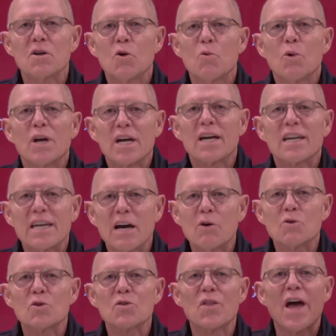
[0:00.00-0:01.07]
we
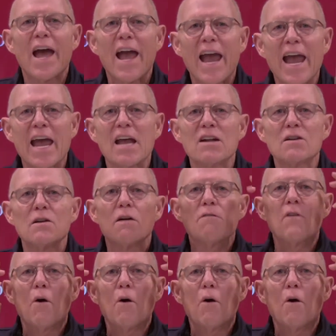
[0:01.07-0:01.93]
encounter the hand of